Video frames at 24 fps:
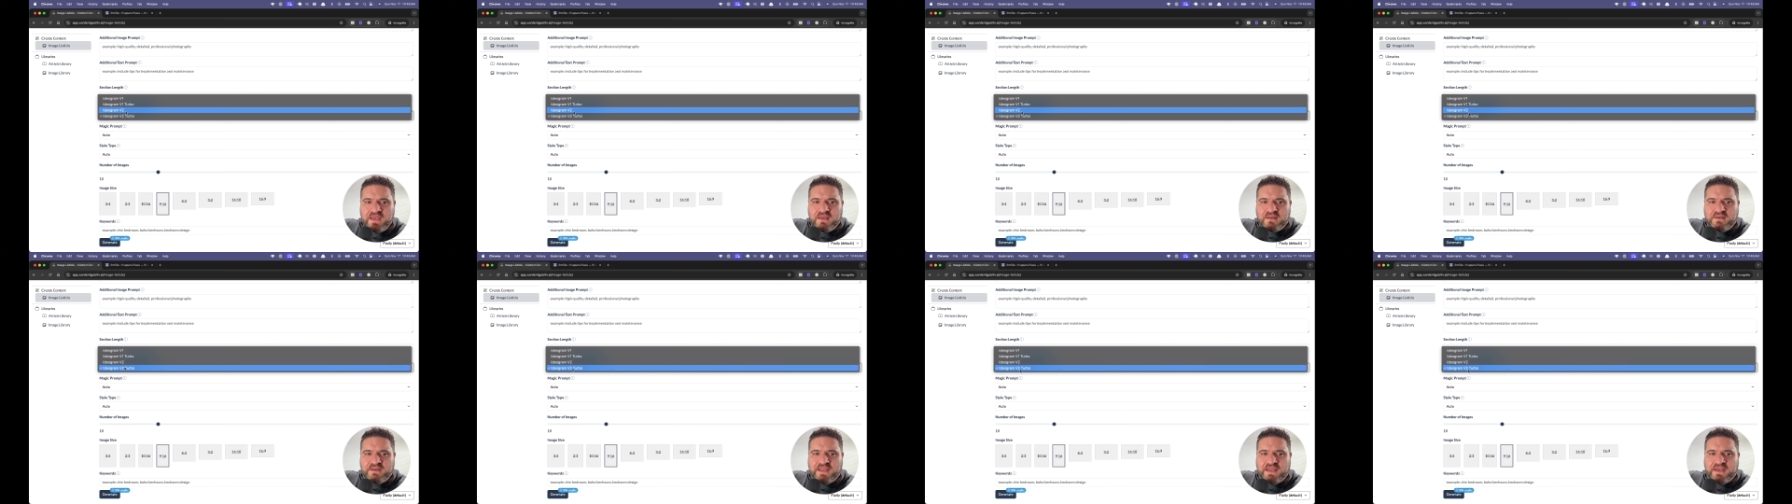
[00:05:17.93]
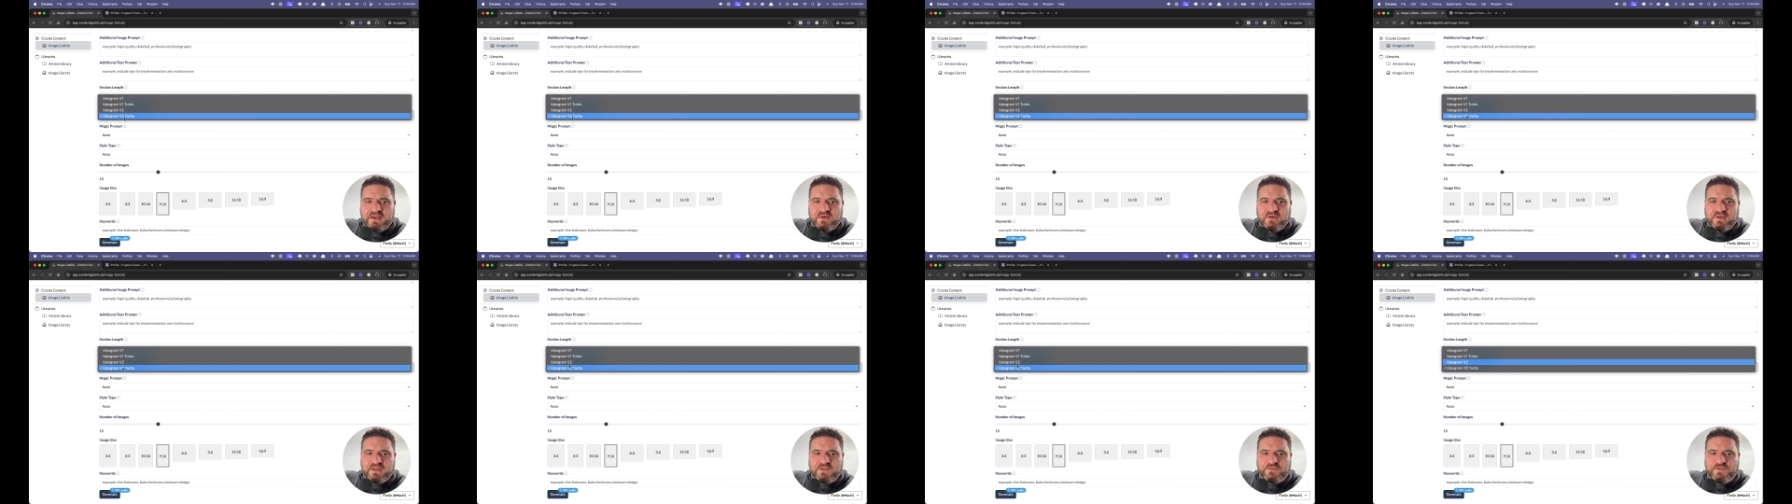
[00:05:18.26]

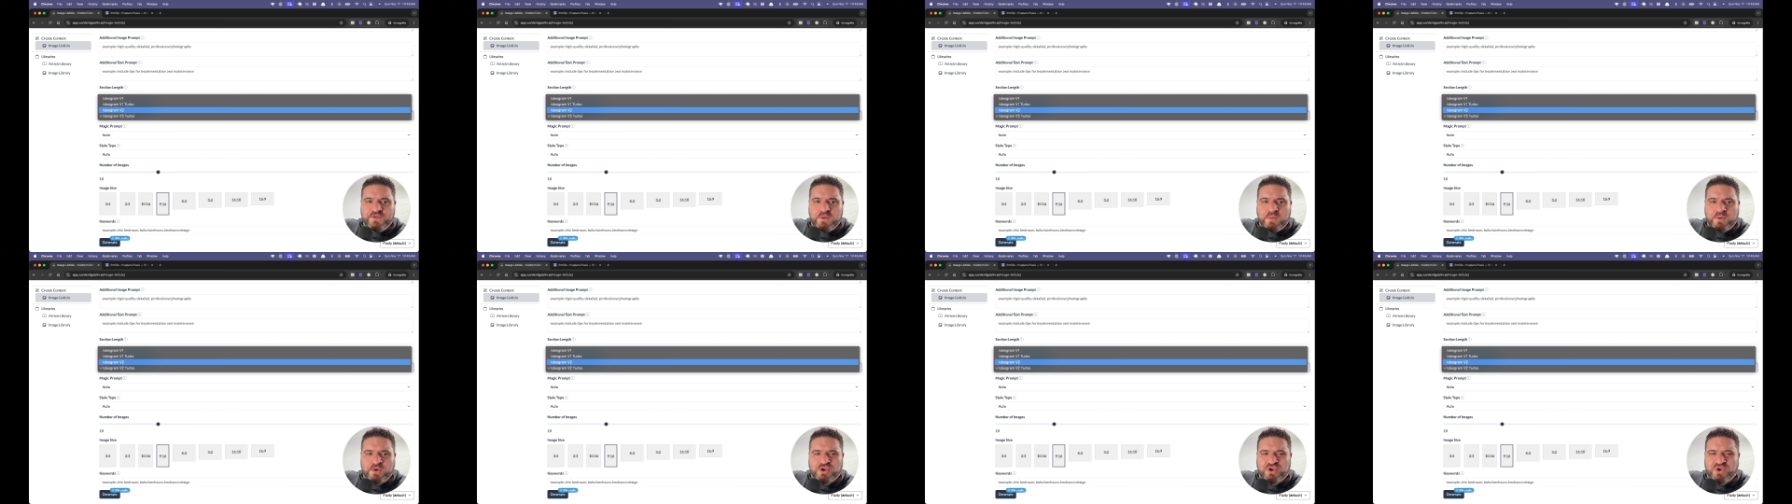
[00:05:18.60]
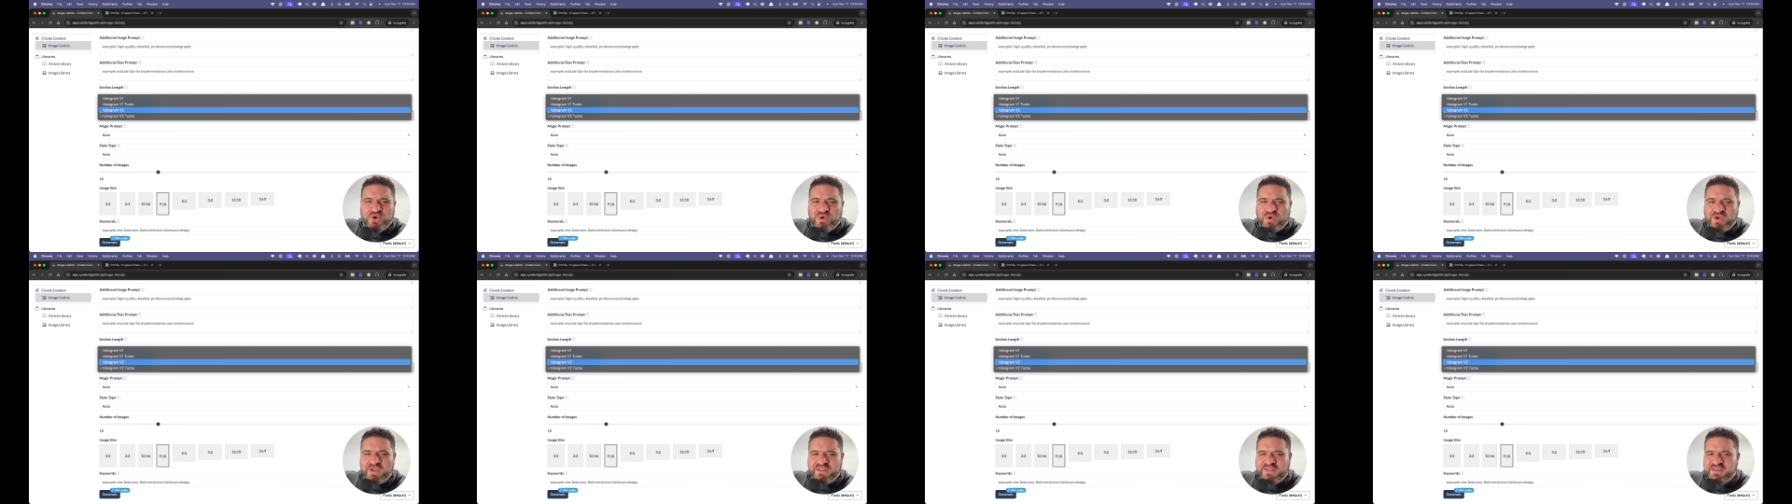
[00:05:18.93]
Now, if you were
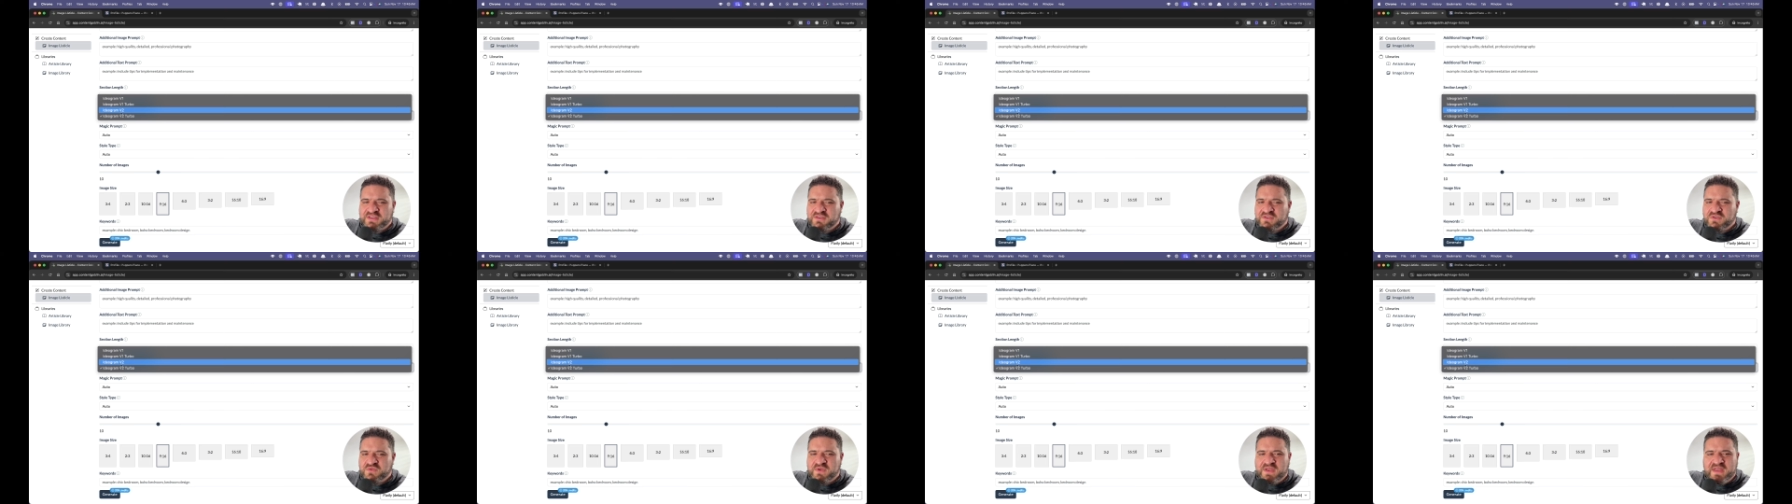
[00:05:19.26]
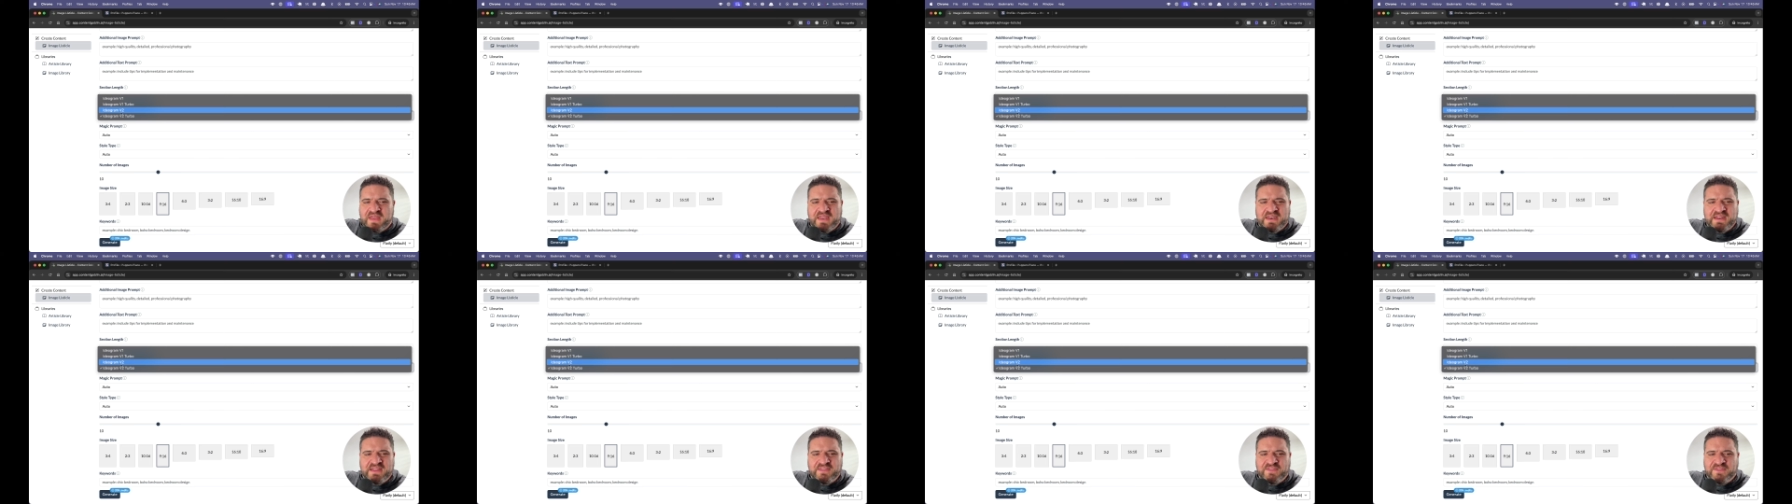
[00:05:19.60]
going to do
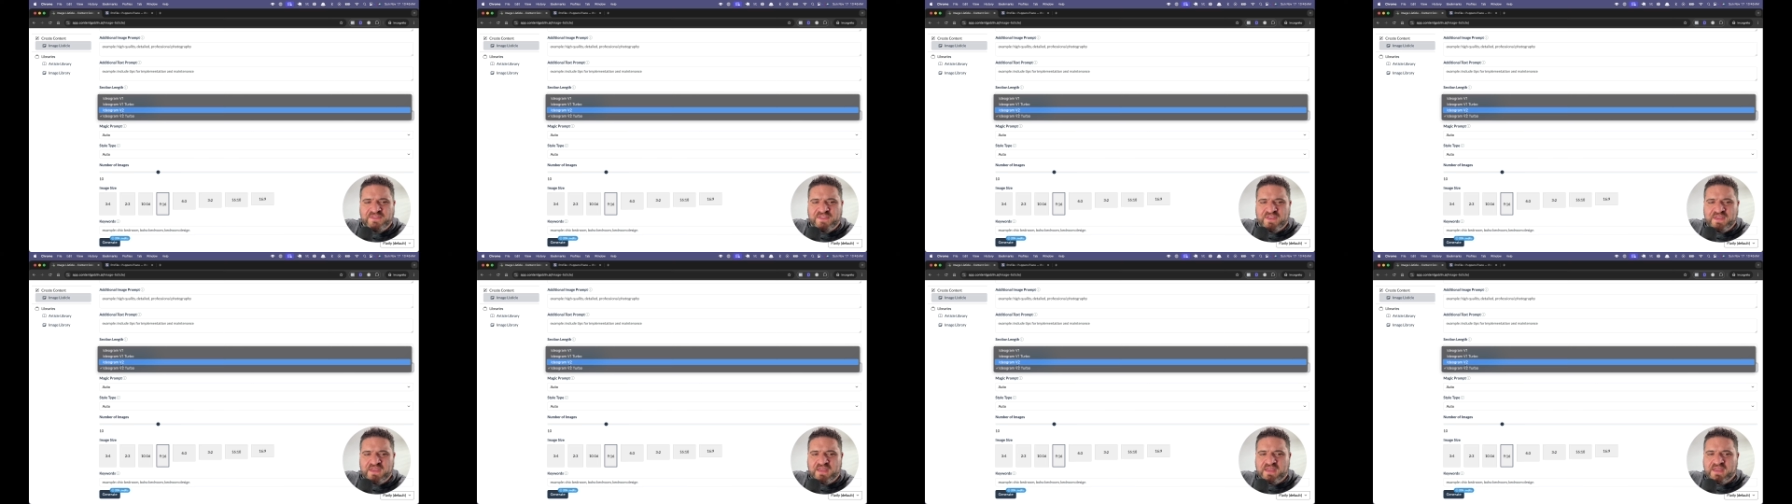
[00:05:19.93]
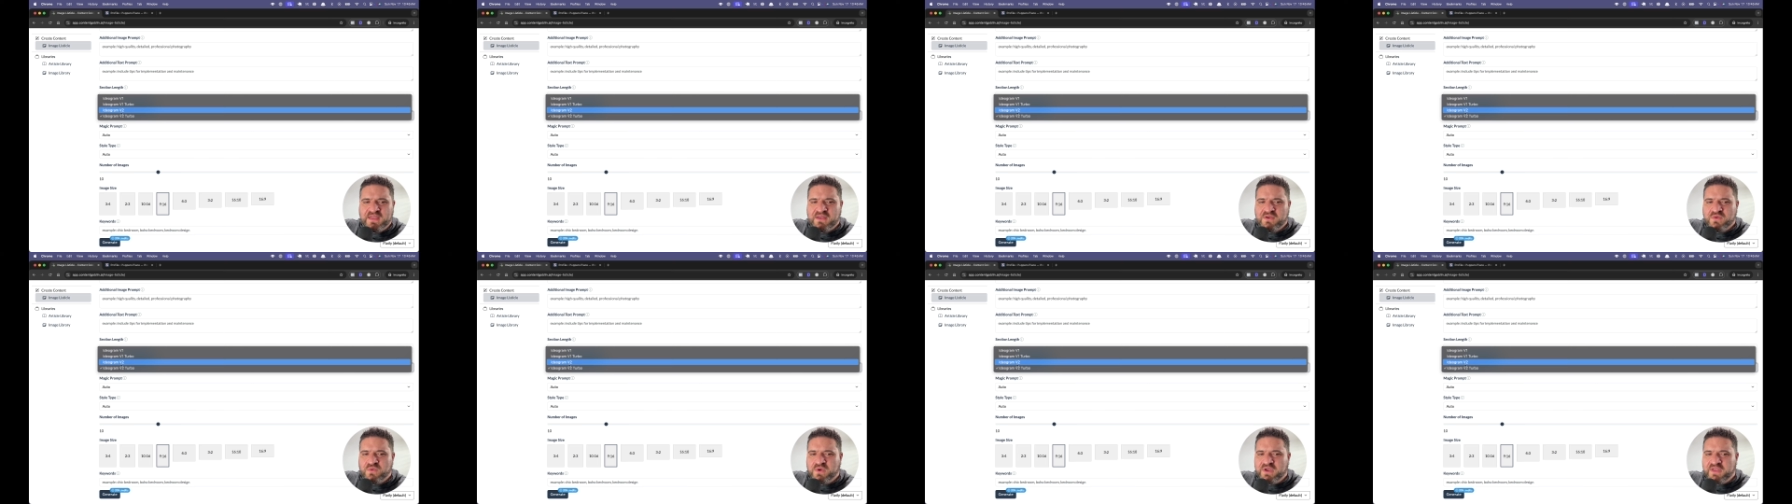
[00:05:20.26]

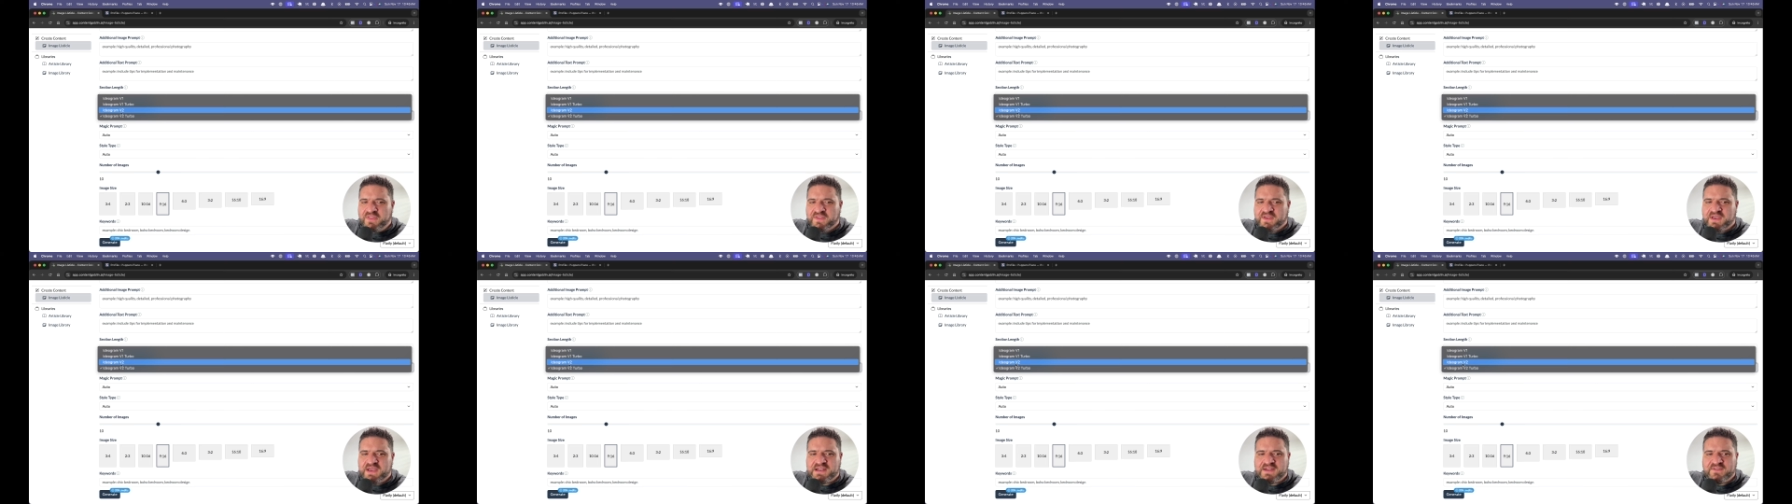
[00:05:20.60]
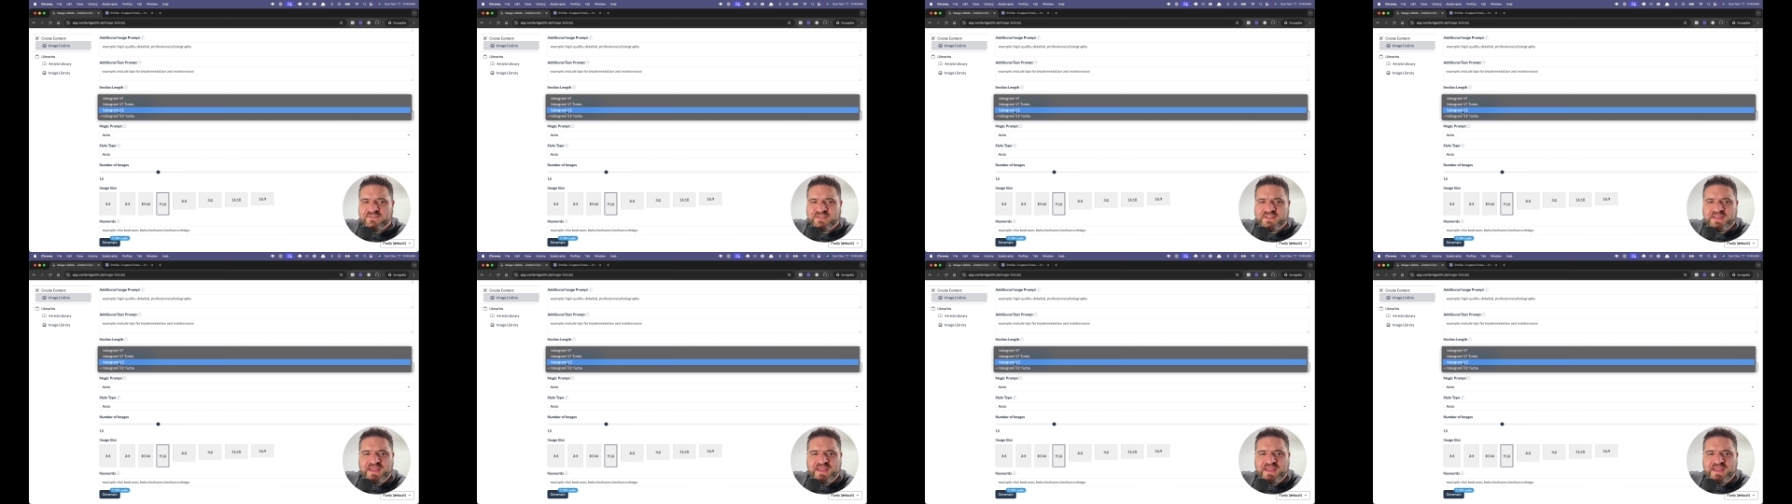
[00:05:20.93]
anything with kind of